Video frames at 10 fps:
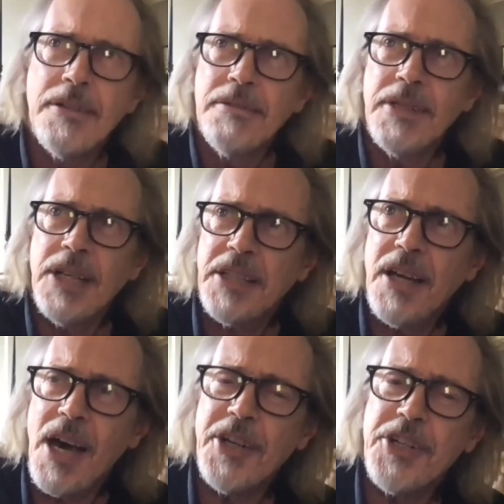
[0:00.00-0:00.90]
Not the
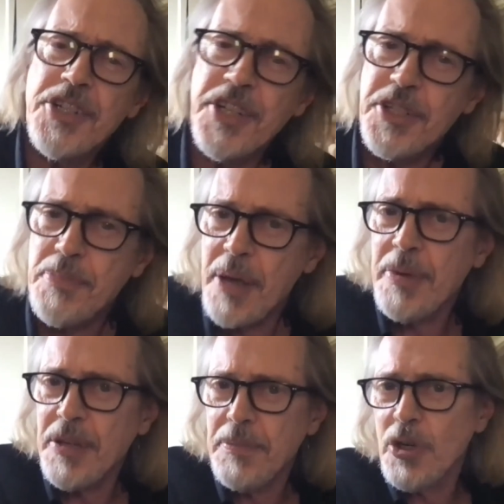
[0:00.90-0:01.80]
cottage cheese.
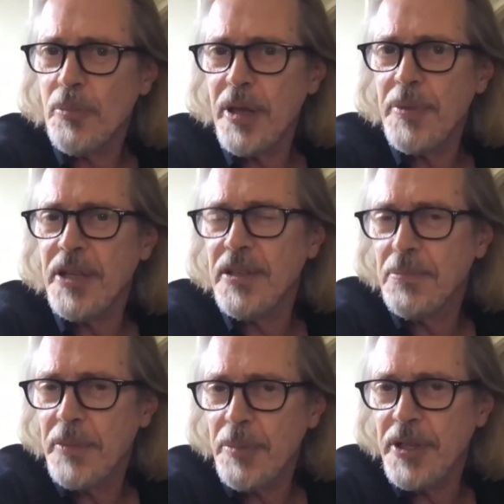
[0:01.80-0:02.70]
Maybe,
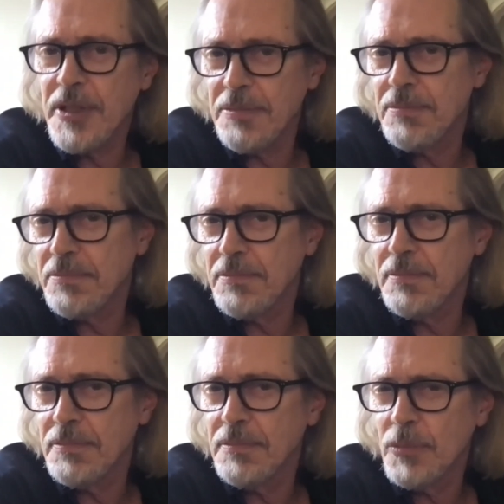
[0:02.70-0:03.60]
maybe
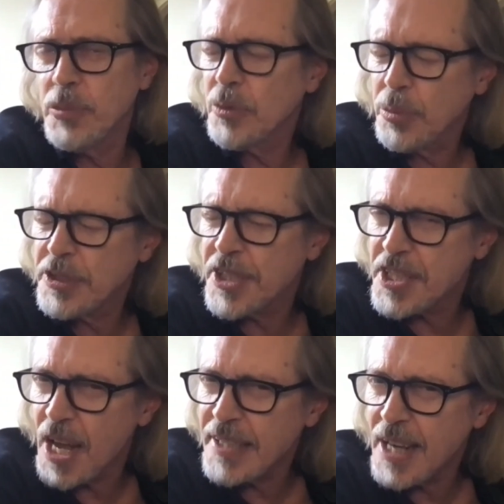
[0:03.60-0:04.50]
was it
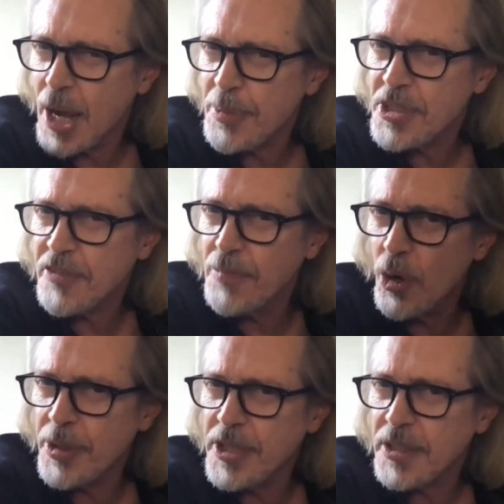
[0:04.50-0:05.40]
signed copies of
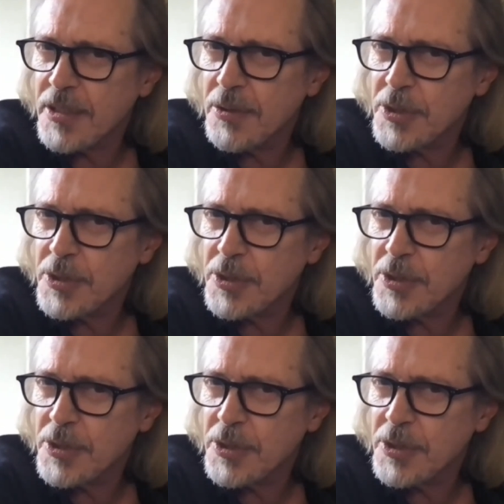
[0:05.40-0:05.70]
Moby Dick?